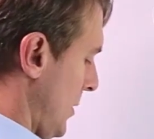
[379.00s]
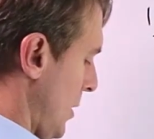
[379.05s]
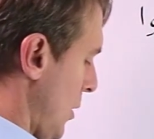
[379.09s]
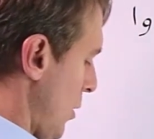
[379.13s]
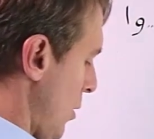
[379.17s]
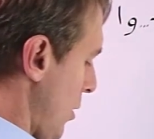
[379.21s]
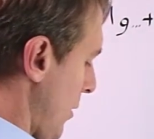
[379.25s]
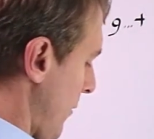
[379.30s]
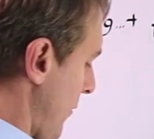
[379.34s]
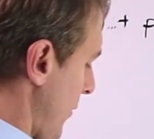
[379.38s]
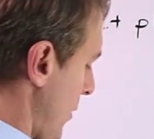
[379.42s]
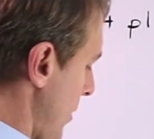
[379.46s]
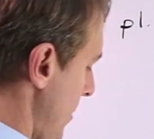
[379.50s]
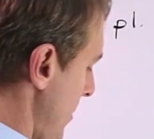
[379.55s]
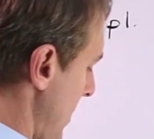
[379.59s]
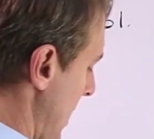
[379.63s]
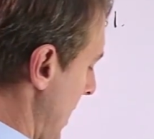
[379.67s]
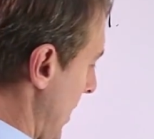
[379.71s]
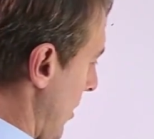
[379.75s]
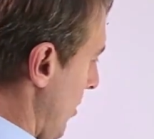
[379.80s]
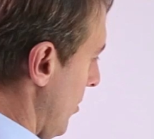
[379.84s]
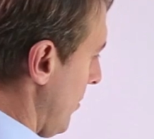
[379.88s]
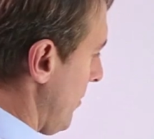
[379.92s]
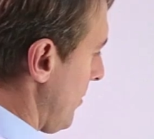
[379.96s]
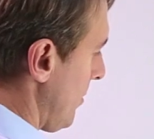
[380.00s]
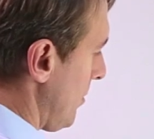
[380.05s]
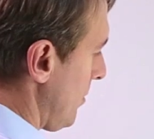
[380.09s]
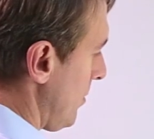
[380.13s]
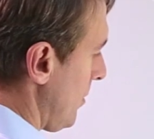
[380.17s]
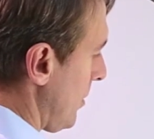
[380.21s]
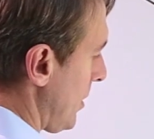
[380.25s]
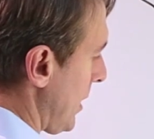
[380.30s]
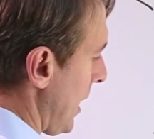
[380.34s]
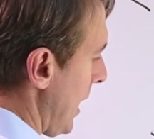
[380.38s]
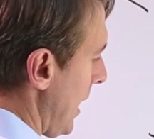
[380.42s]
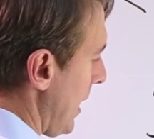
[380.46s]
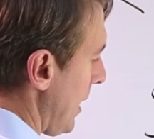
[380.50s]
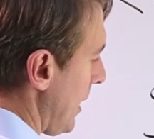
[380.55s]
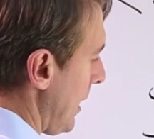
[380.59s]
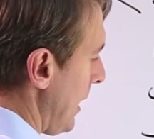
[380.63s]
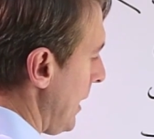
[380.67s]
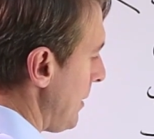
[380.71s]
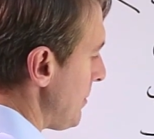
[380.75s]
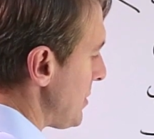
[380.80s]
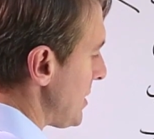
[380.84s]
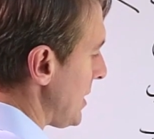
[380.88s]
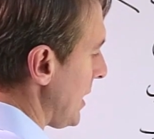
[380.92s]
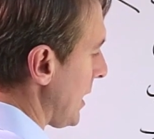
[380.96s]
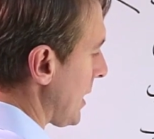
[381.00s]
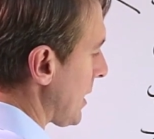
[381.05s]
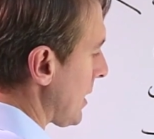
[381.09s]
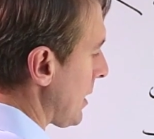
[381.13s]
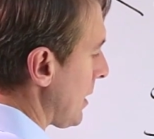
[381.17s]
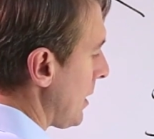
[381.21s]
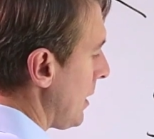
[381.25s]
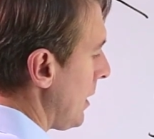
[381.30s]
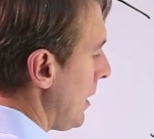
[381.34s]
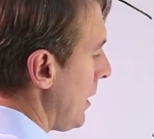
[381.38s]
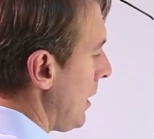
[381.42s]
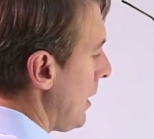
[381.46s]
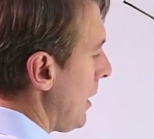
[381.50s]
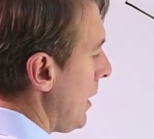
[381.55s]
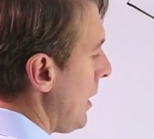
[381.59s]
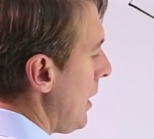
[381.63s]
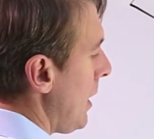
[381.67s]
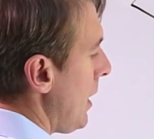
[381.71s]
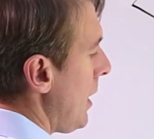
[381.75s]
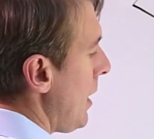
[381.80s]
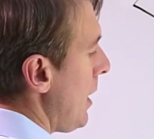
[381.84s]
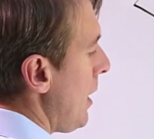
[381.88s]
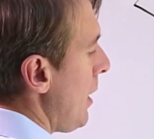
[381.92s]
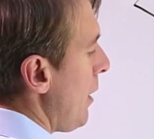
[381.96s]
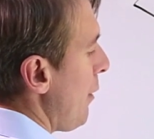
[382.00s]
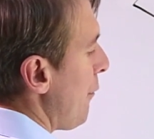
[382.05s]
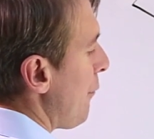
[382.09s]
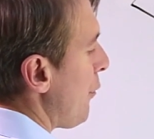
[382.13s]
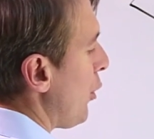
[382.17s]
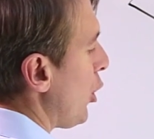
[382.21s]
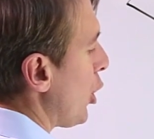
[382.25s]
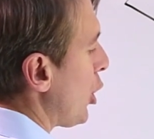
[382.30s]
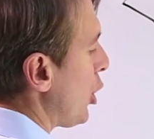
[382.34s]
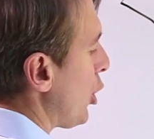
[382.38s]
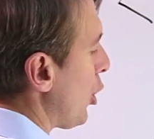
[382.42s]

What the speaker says: or for a male. Okay. Imsik. For a